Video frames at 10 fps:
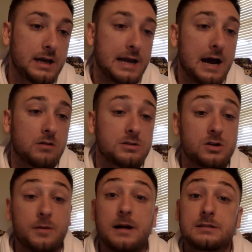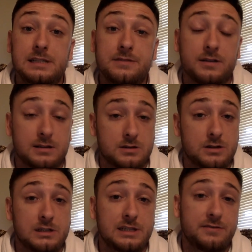Now let's talk about defense because
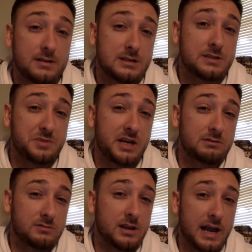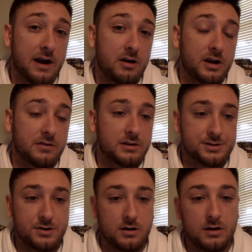our defense has been the area of
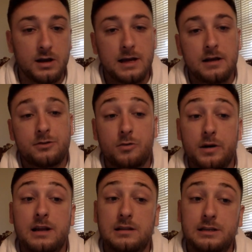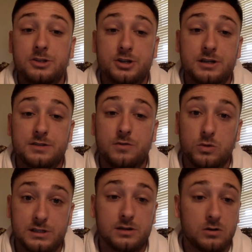concern. 3 clean sheets,
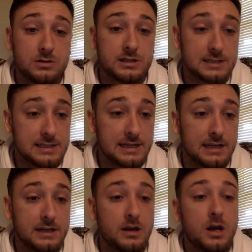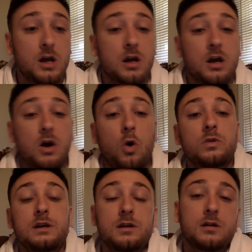14 goals conceded,
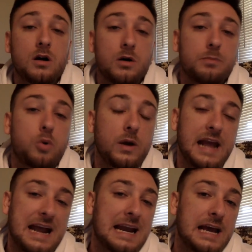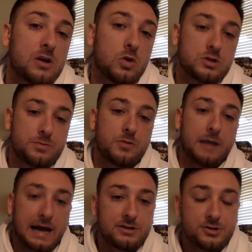only 0.88 goals per
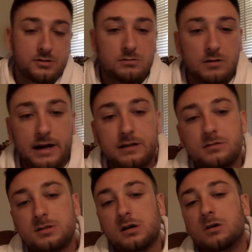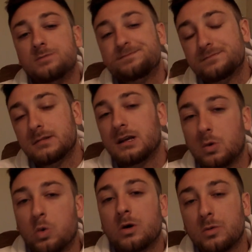match, right? So
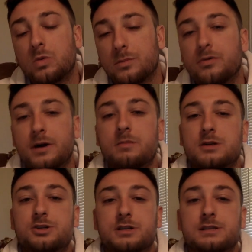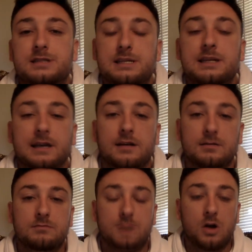we're pretty much
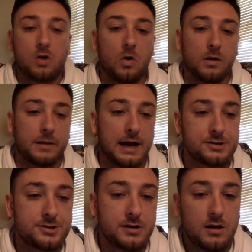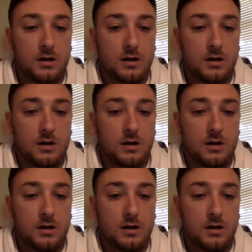conceding a goal a match.